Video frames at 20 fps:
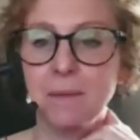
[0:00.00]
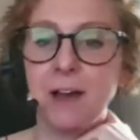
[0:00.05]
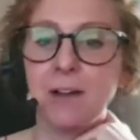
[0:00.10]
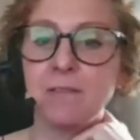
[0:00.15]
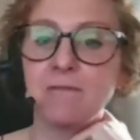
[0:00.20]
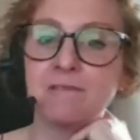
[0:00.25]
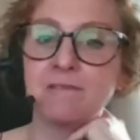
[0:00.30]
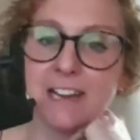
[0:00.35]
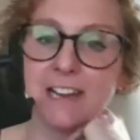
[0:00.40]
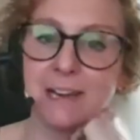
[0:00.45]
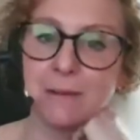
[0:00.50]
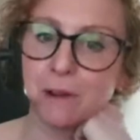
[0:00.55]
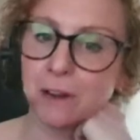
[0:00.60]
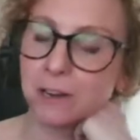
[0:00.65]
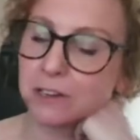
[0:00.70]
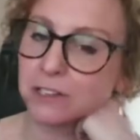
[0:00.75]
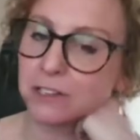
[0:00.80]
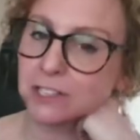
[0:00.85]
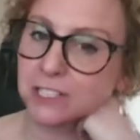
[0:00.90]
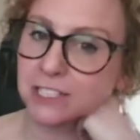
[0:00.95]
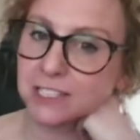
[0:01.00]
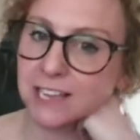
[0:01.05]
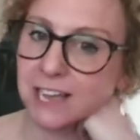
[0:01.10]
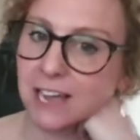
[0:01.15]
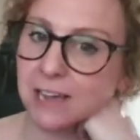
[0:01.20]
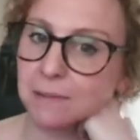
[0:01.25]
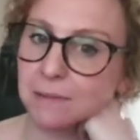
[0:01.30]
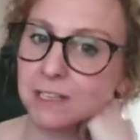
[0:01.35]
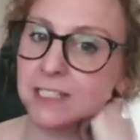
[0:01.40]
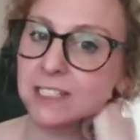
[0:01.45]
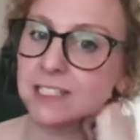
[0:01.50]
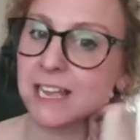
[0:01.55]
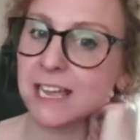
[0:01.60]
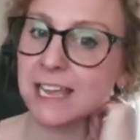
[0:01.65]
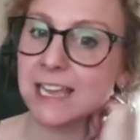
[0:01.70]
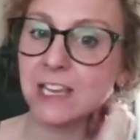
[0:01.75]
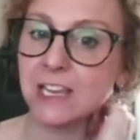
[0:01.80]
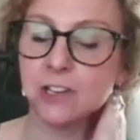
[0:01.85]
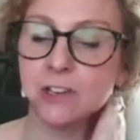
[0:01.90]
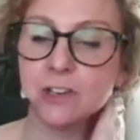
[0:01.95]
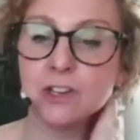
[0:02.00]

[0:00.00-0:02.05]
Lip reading: Really what I'm going to say,